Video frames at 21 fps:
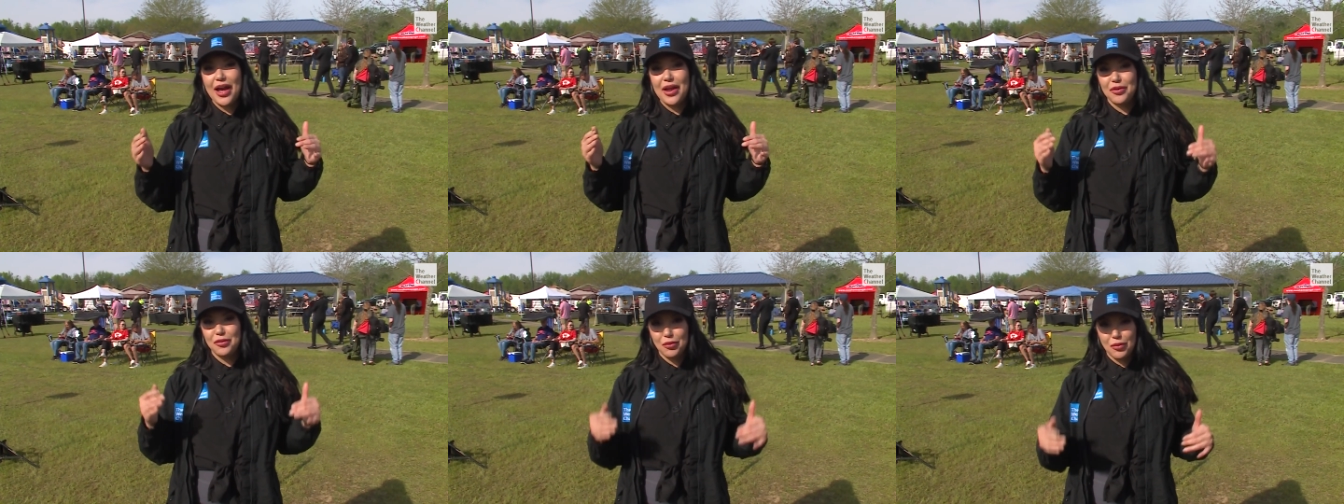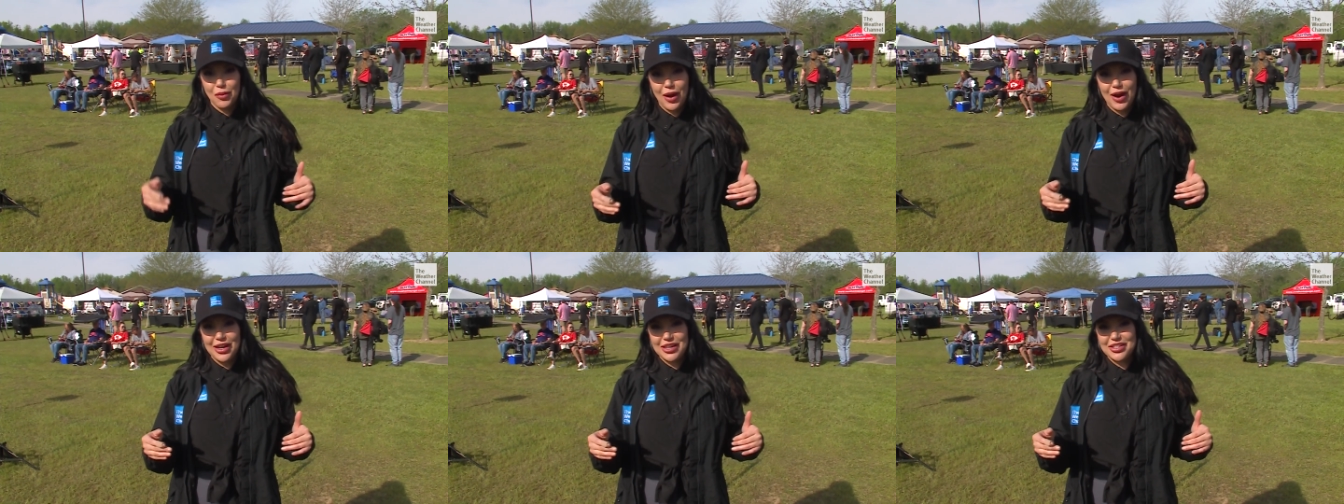
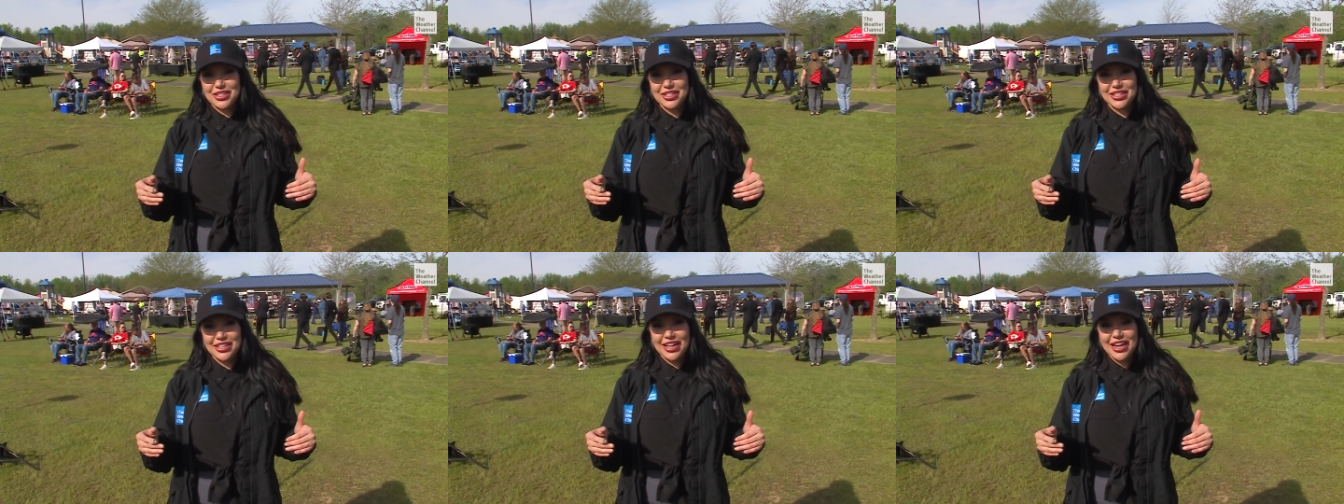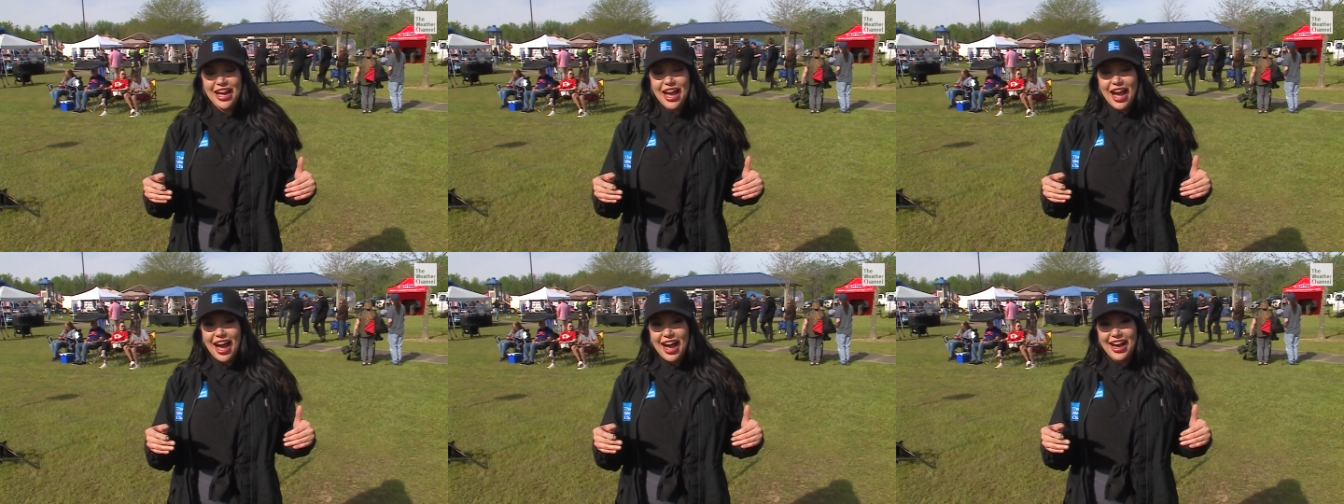and watch
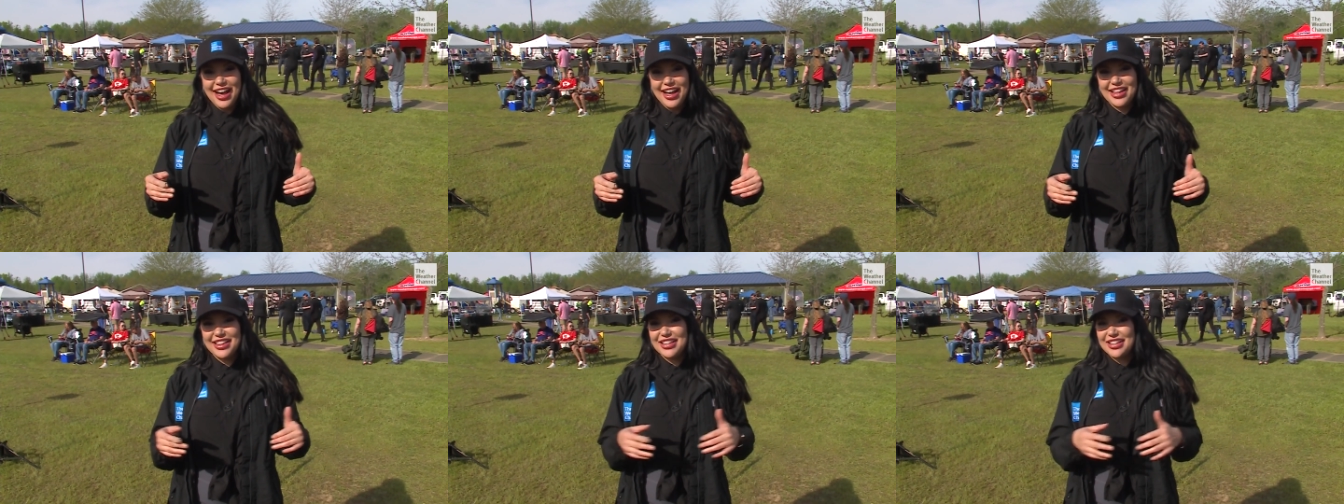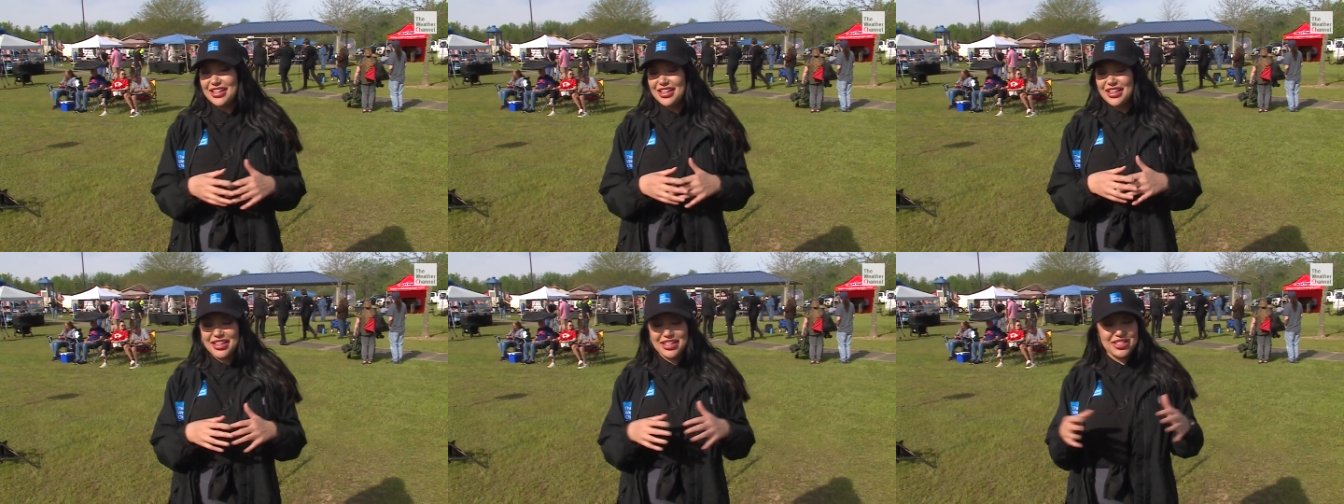uh,
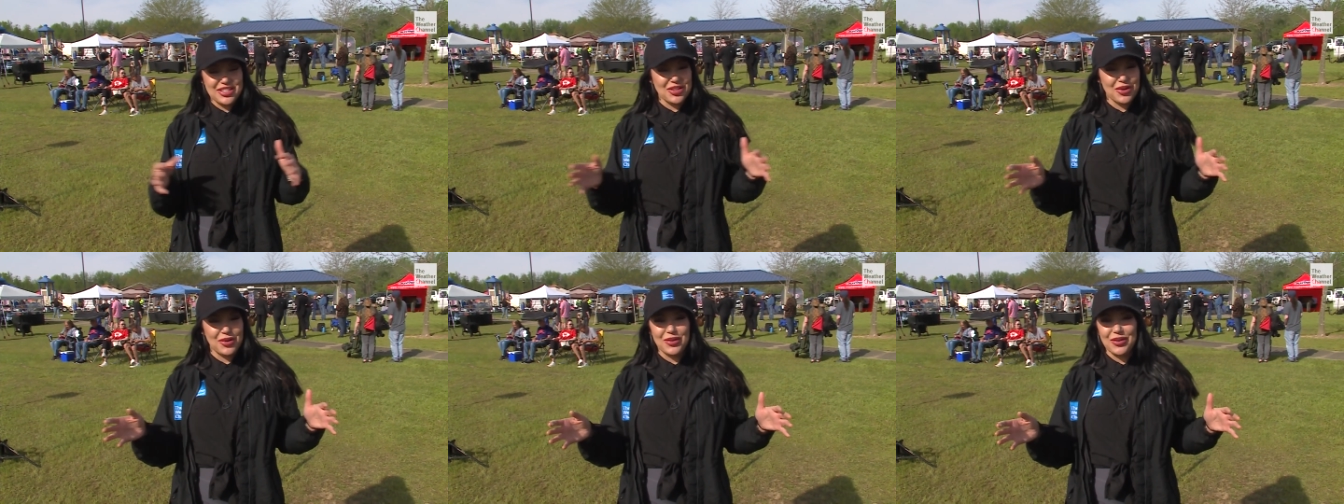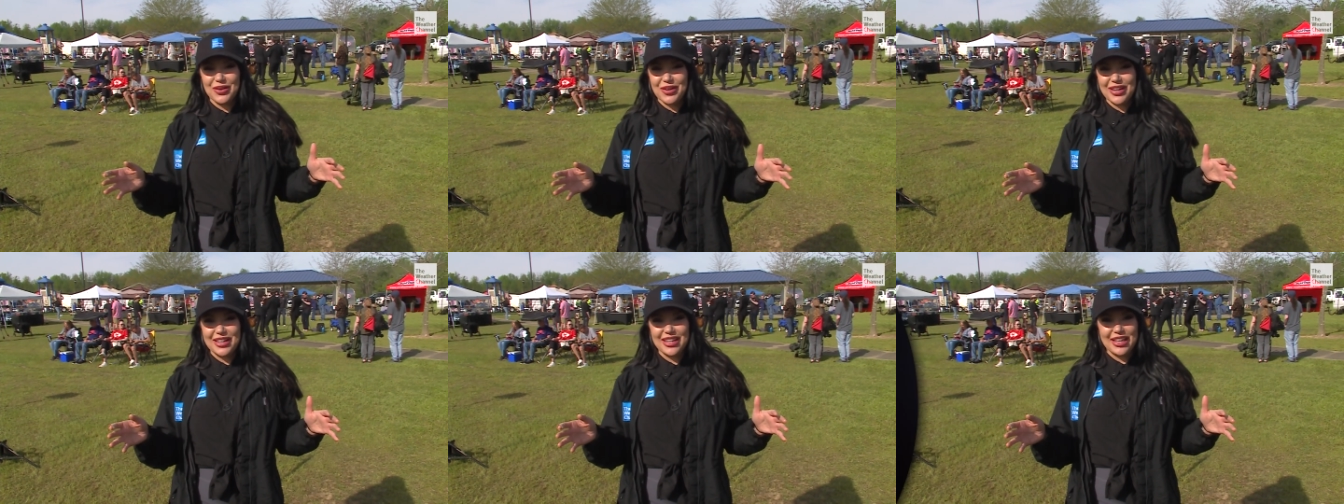the, the
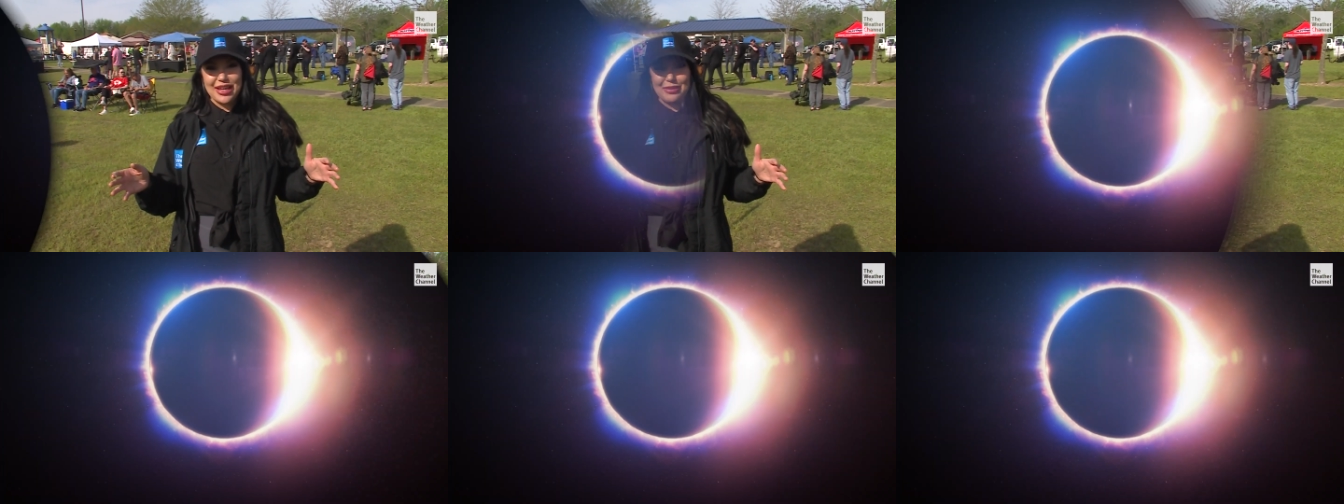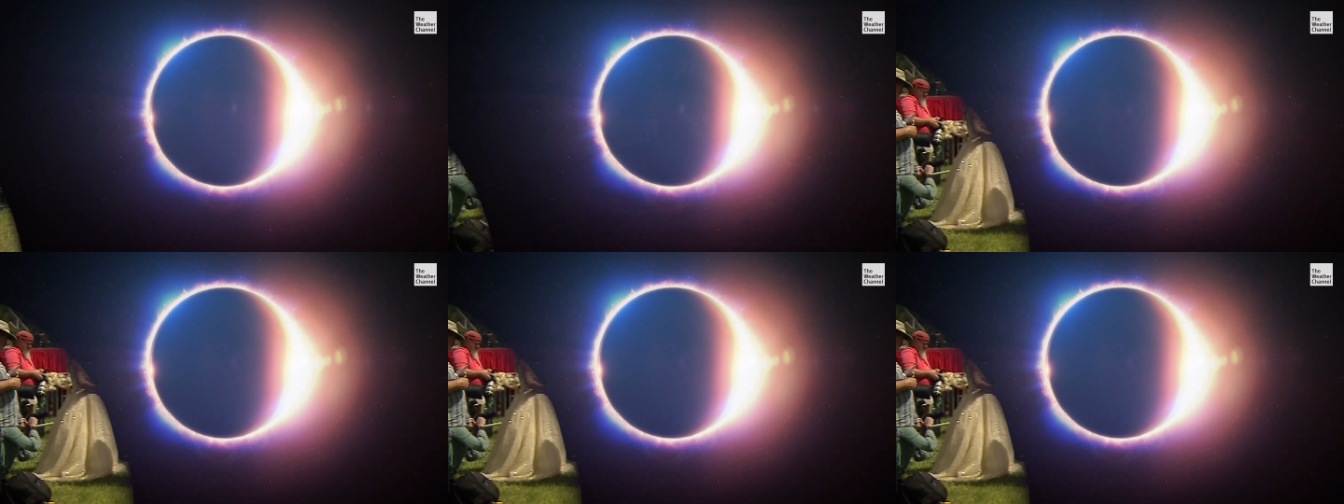solar eclipse.